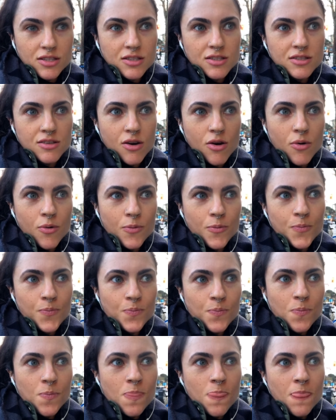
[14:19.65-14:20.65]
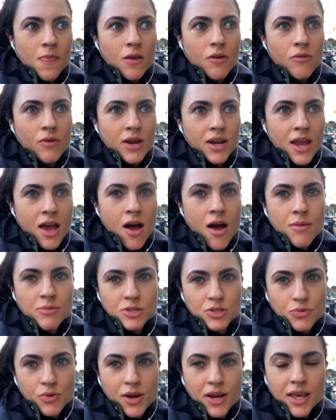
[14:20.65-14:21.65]
So right now I'm
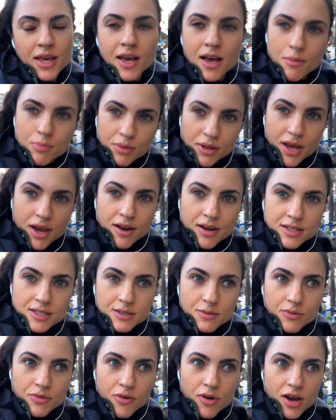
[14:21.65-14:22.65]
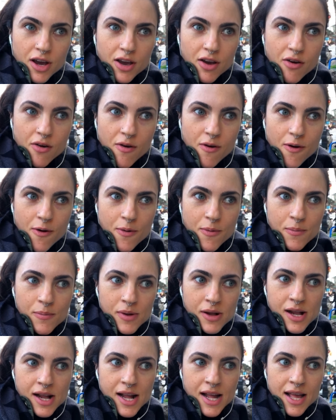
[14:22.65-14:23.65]
just running a couple errands before I go home.
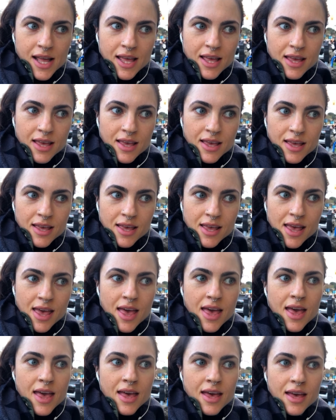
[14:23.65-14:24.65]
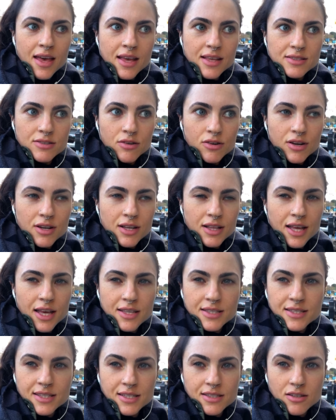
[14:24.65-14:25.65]
It's already like
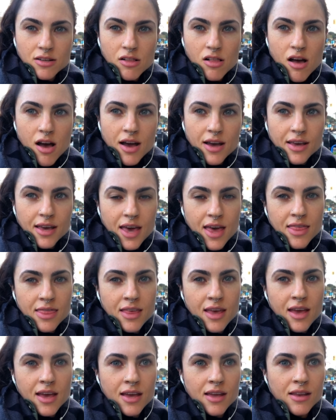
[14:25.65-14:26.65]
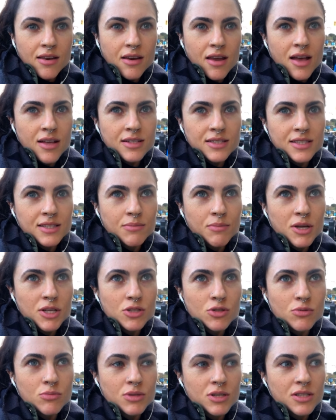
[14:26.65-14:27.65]
6 o'clock, and then I'll just eat my
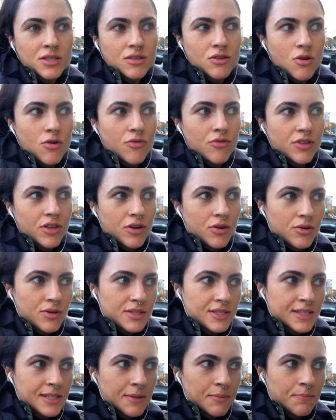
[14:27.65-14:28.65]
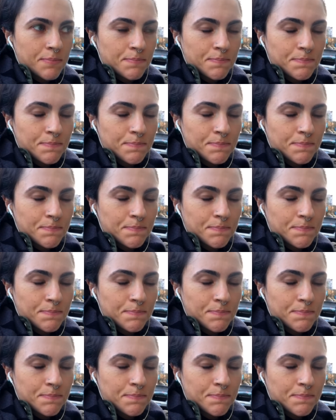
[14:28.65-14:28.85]
two meals and hopefully go to sleep.